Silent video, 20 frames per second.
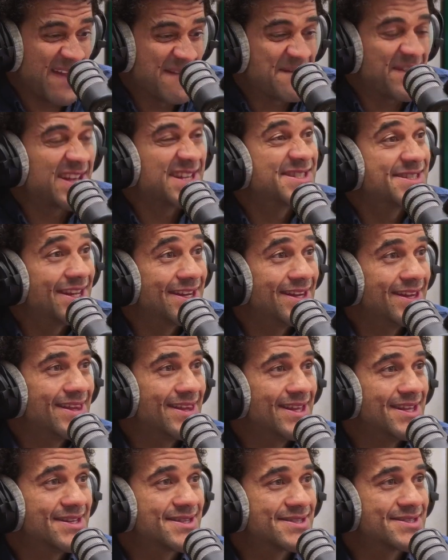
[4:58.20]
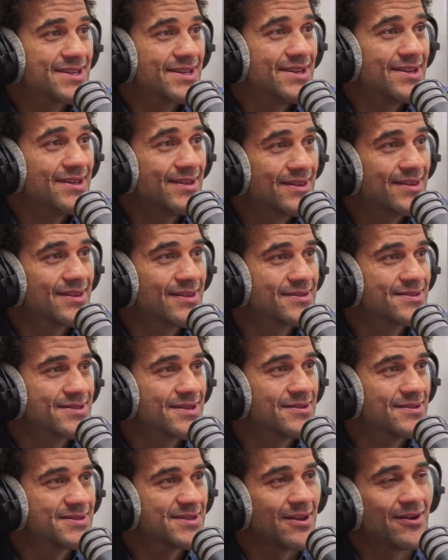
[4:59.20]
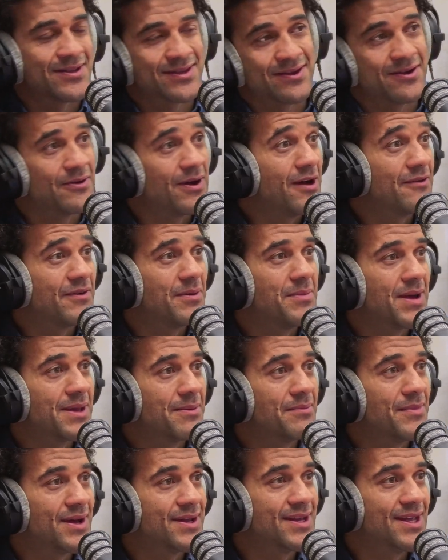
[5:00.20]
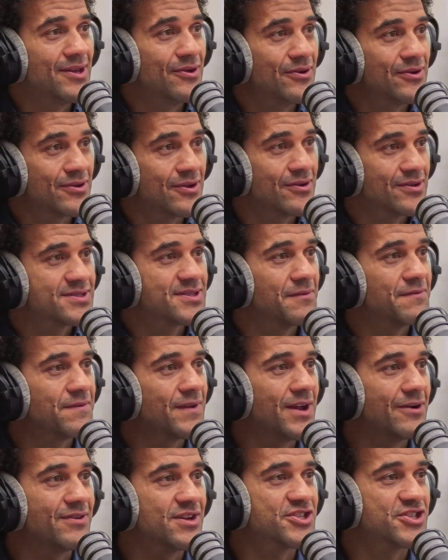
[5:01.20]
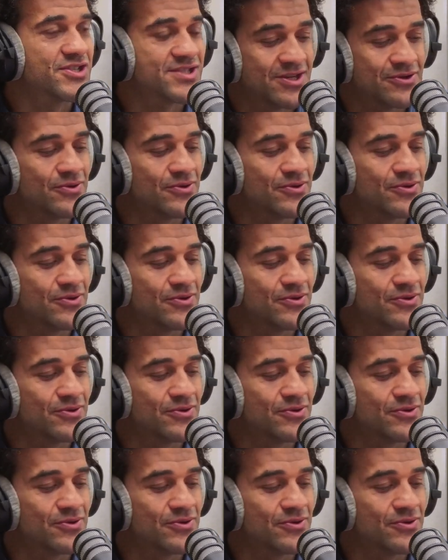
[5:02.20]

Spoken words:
investing in this to I don't know, either make money or to flourish as an